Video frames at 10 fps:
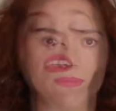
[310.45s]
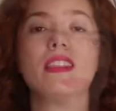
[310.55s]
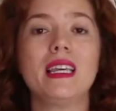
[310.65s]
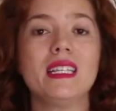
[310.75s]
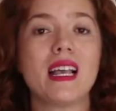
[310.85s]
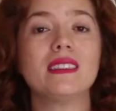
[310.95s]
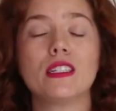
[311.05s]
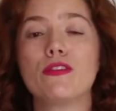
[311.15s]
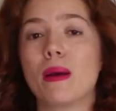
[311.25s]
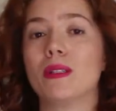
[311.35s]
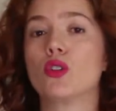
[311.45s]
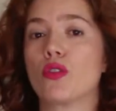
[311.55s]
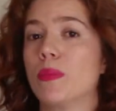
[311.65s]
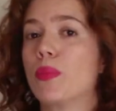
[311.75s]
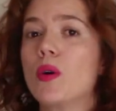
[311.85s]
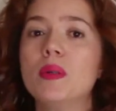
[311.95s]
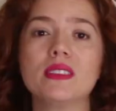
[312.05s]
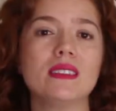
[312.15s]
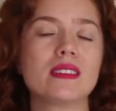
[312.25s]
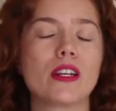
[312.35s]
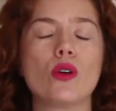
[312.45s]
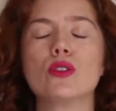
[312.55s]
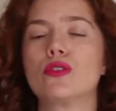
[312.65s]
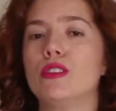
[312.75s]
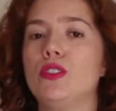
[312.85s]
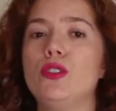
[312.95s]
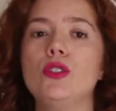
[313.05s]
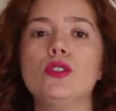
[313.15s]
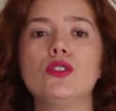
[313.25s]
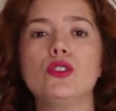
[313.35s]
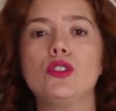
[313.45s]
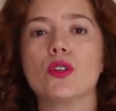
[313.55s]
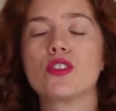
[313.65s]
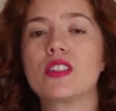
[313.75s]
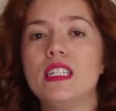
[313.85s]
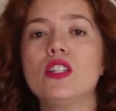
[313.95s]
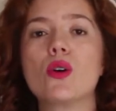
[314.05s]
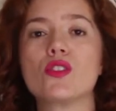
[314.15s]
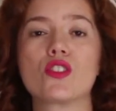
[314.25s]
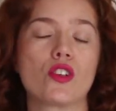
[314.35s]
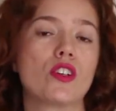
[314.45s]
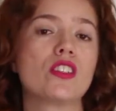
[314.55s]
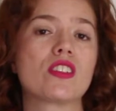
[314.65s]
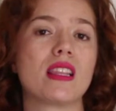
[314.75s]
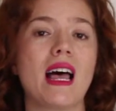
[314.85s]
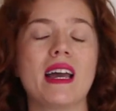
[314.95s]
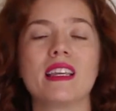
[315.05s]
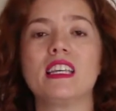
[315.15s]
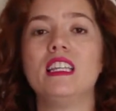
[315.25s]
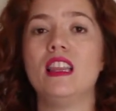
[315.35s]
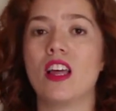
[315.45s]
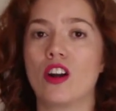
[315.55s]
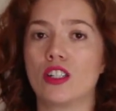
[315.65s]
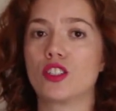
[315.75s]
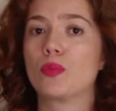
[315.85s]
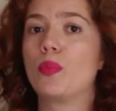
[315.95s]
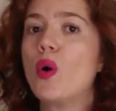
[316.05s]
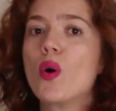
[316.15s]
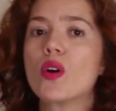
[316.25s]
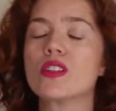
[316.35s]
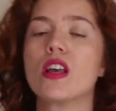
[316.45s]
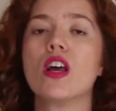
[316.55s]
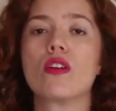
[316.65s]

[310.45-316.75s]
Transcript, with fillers: These anti-inflammatory properties can also reduce, you know, skin concerns like enlarged pores,